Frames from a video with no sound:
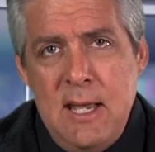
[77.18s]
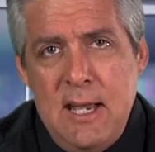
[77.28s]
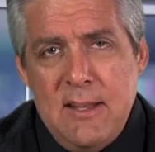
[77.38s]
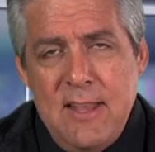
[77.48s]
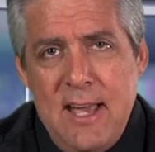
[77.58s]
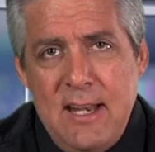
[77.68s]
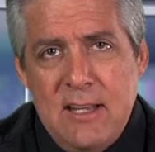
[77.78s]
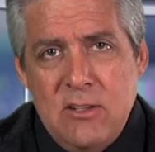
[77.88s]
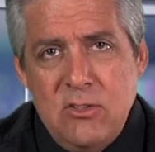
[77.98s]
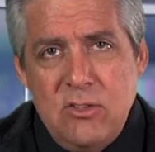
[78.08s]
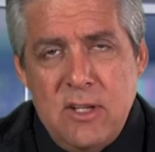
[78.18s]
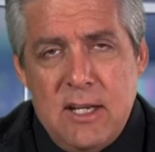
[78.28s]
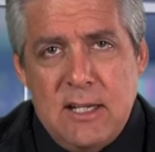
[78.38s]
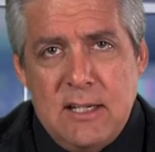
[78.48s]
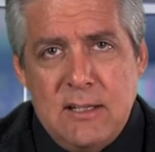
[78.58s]
And that is,
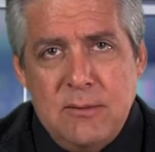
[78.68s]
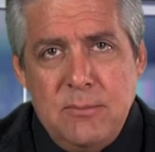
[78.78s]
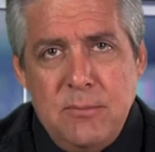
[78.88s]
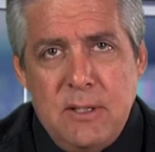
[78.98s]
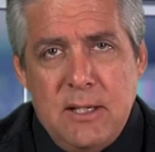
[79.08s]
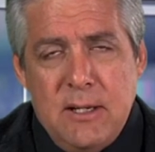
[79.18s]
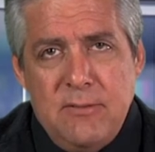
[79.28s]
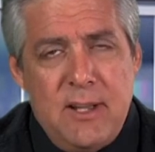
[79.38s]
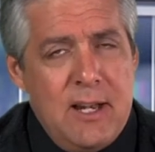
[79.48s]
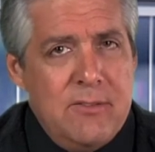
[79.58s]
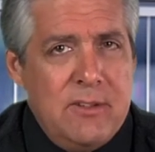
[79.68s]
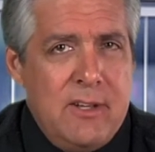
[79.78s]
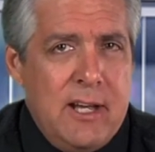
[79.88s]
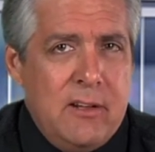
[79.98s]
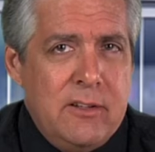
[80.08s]
I've kind of
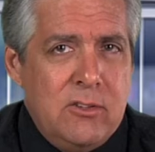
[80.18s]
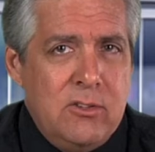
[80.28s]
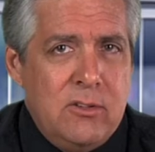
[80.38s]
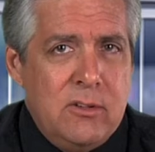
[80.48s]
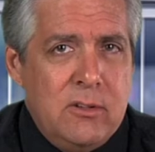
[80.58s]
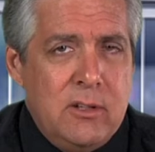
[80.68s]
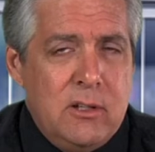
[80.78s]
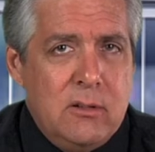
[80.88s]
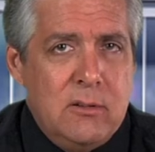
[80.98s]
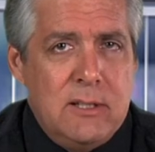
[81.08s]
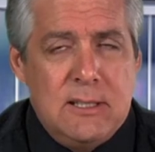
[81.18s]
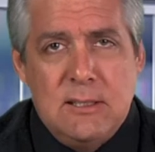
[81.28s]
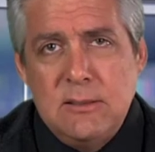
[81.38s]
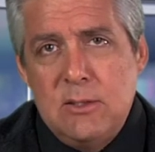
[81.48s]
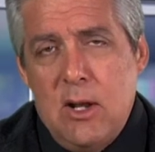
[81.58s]
entitled this
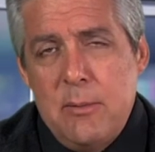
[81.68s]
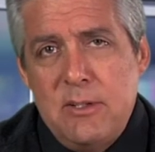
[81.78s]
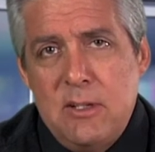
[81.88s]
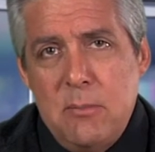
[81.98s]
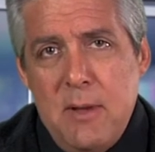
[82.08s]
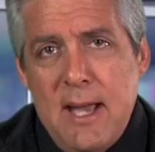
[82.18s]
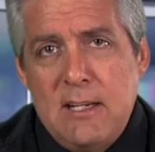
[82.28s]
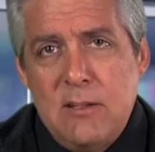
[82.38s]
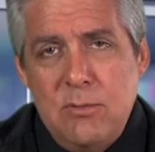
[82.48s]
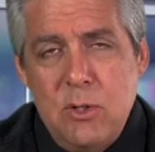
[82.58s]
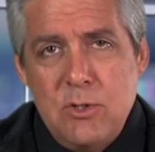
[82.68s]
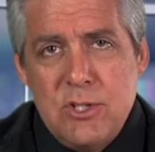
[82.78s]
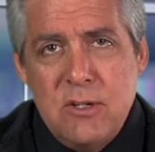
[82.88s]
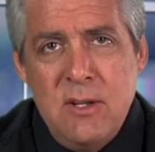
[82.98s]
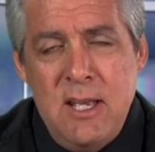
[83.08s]
little commentary, Back to the
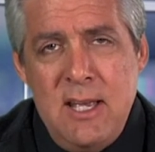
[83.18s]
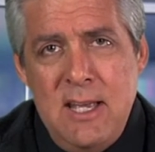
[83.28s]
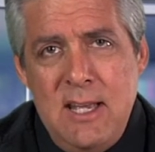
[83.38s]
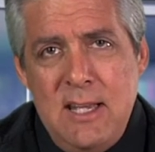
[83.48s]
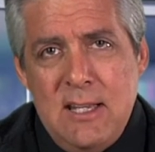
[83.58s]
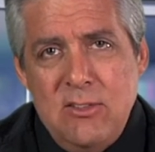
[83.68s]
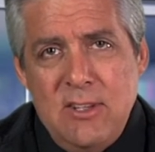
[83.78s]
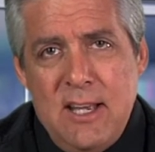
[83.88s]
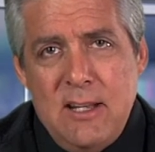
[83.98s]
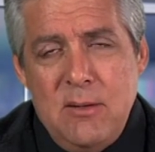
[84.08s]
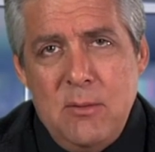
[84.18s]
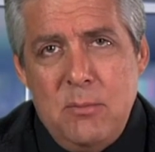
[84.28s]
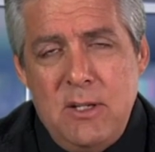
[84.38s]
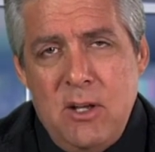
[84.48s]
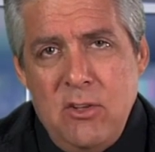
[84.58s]
Future, is that
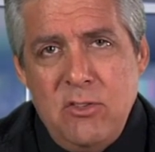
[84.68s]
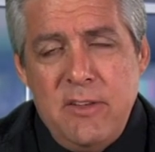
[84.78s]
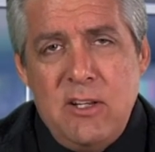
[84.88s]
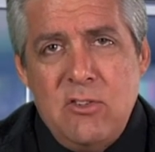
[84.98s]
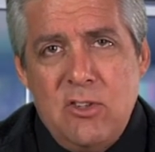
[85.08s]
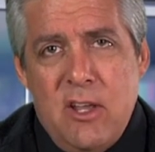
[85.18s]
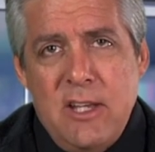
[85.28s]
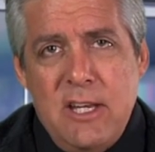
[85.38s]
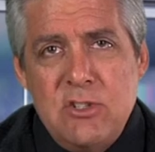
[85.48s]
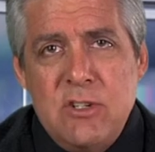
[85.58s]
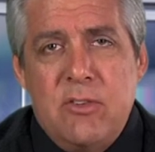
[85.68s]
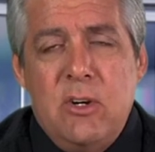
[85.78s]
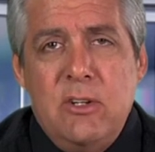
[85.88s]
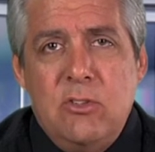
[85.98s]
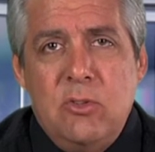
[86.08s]
because of the consolidation of
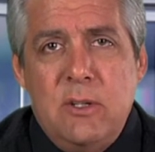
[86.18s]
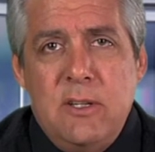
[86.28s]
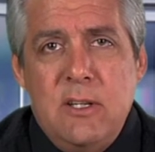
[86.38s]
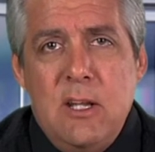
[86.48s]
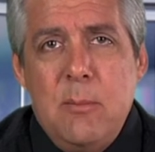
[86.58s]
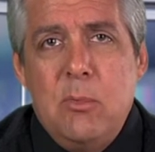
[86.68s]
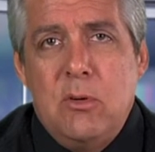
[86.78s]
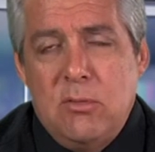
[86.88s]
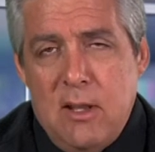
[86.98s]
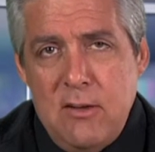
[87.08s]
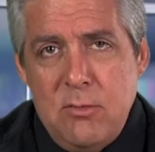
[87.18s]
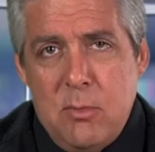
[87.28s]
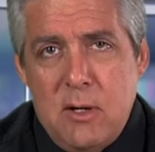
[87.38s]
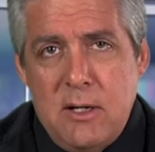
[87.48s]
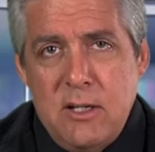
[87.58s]
our industry, the number of life
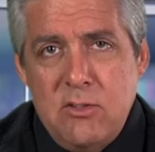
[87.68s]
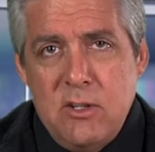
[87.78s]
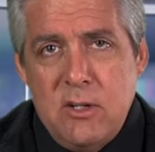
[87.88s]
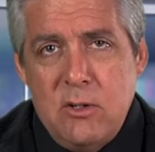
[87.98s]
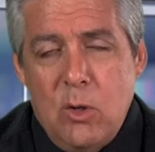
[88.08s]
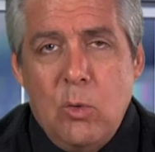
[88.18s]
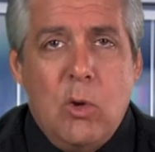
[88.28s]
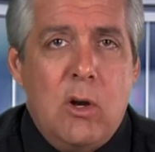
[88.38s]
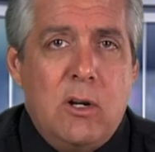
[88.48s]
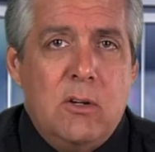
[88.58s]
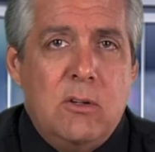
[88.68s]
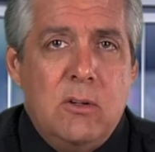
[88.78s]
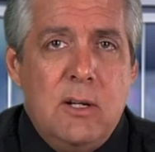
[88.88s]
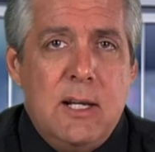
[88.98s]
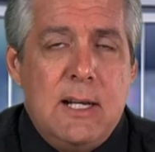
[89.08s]
markets that are no longer